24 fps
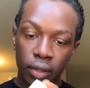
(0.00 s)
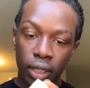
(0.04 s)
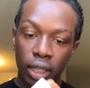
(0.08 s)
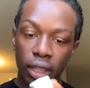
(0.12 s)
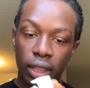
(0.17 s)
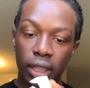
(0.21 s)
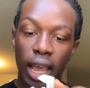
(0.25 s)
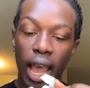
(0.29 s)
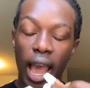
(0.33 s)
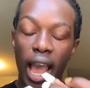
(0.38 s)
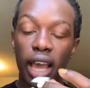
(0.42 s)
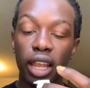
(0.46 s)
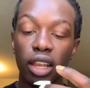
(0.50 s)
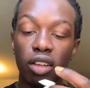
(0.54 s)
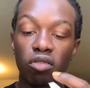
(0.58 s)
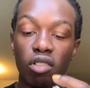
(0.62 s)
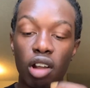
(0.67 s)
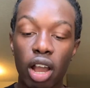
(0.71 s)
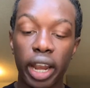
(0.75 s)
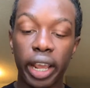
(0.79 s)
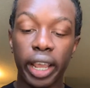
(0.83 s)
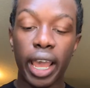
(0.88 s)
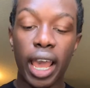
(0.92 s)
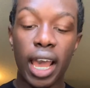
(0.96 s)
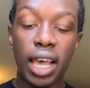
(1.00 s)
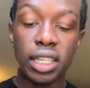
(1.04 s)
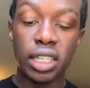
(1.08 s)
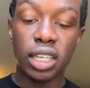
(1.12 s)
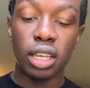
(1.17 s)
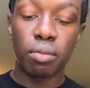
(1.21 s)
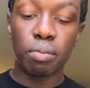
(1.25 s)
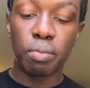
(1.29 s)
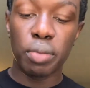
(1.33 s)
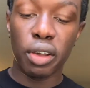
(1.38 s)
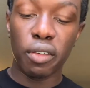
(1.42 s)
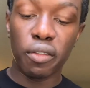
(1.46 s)
the hyaluronic
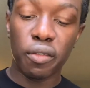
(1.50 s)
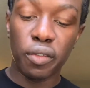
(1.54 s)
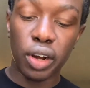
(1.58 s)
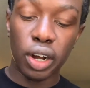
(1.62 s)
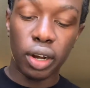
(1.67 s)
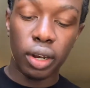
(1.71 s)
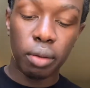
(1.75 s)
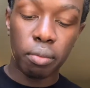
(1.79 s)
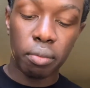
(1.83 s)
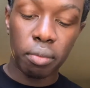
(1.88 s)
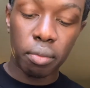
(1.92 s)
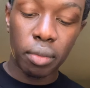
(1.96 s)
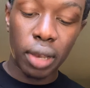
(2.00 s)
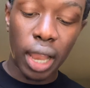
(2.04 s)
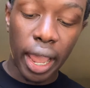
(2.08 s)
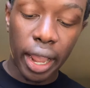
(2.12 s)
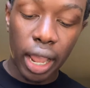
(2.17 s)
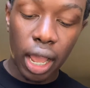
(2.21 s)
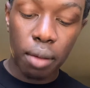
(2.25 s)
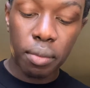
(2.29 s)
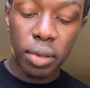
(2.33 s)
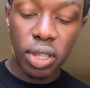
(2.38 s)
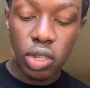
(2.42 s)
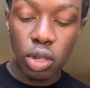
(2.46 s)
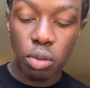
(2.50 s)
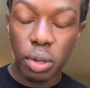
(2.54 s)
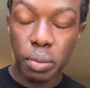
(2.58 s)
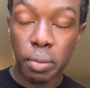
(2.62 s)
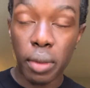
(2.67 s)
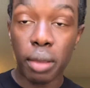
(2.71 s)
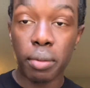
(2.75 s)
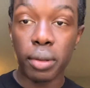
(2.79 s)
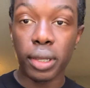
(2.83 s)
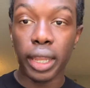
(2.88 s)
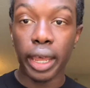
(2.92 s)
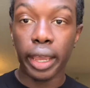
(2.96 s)
acid, but for like, I'm assuming
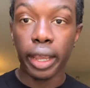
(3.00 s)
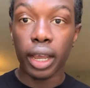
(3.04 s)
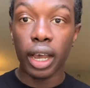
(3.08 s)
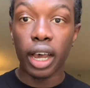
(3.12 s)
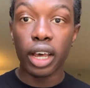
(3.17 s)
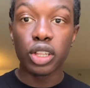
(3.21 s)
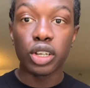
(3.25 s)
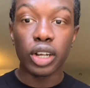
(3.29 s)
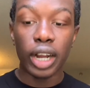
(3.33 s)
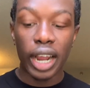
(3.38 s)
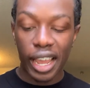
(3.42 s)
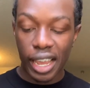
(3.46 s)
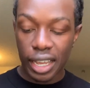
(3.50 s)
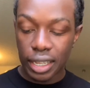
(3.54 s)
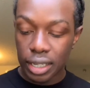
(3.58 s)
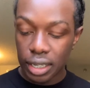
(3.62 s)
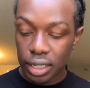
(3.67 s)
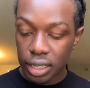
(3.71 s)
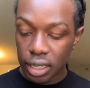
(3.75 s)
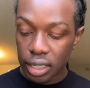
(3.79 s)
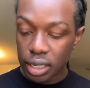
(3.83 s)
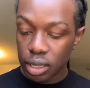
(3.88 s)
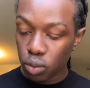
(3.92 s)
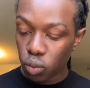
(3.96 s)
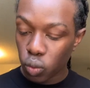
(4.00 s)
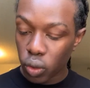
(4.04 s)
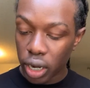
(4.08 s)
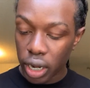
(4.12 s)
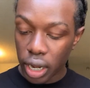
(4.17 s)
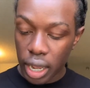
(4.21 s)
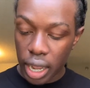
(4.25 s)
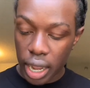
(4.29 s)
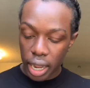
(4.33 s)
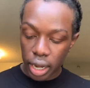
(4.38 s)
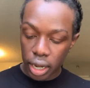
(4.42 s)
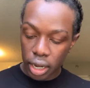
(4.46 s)
maybe like other acids and
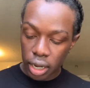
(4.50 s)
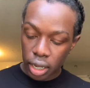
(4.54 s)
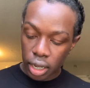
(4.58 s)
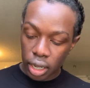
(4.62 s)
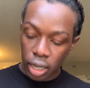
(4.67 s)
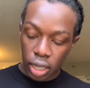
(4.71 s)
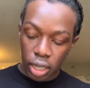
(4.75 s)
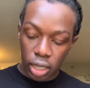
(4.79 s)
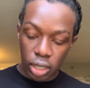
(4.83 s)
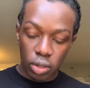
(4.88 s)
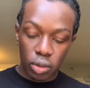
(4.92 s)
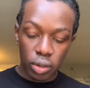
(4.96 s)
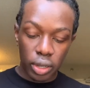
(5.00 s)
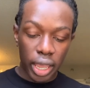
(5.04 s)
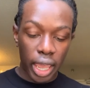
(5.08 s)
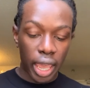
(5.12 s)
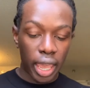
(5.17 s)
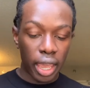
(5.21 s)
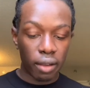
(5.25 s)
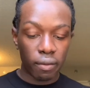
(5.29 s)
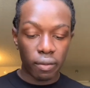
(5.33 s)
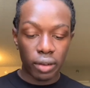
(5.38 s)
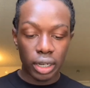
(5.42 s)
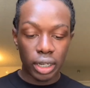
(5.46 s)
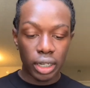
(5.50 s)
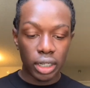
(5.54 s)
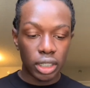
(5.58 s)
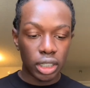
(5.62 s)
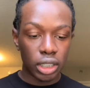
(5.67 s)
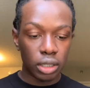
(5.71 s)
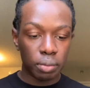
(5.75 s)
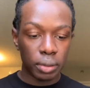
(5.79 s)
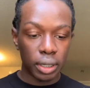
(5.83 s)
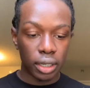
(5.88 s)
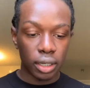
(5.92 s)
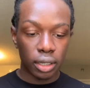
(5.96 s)
whatnot, you can't really
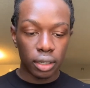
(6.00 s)
just be